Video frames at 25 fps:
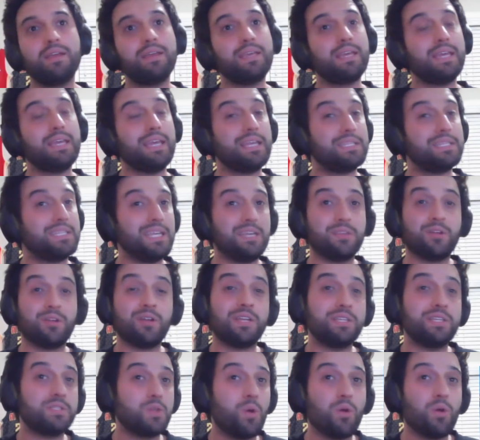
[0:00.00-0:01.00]
It's either
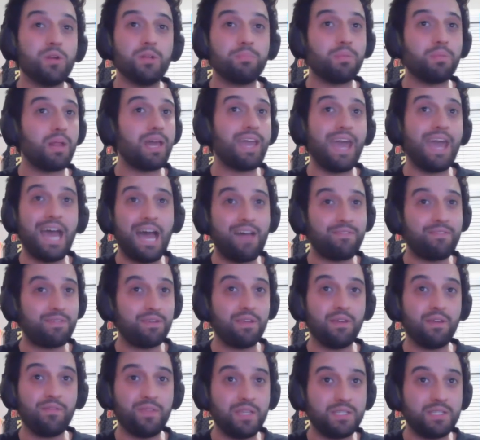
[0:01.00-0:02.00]
he's going to play half
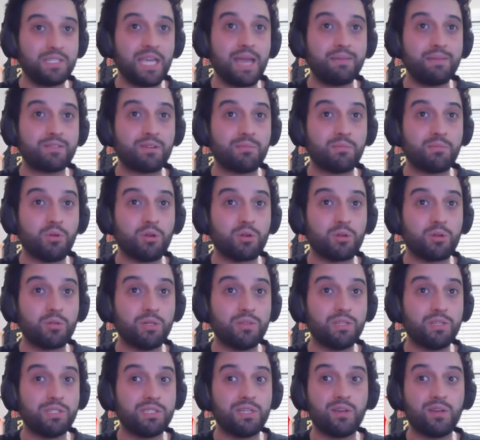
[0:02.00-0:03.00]
of these games for
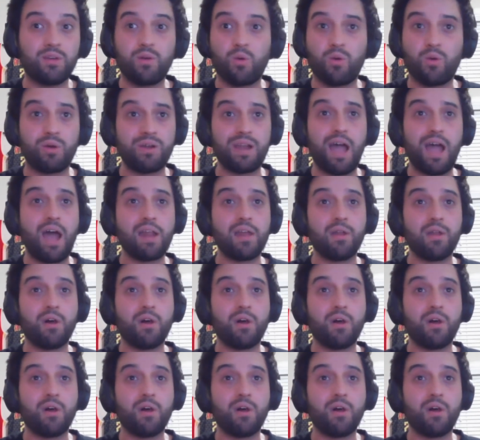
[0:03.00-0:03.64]
Brooklyn this year or not at